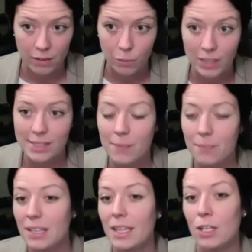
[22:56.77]
What's
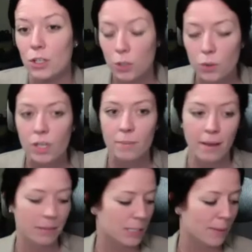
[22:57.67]
something that you could
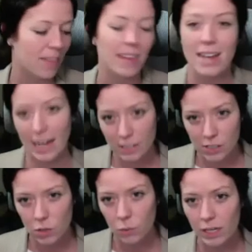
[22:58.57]
maybe spend the next
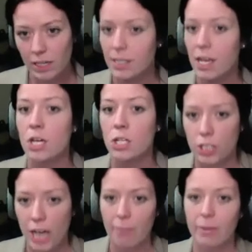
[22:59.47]
2 weeks
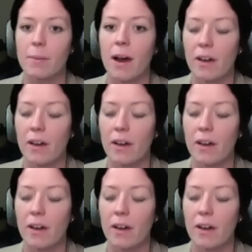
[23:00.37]
jabbing about,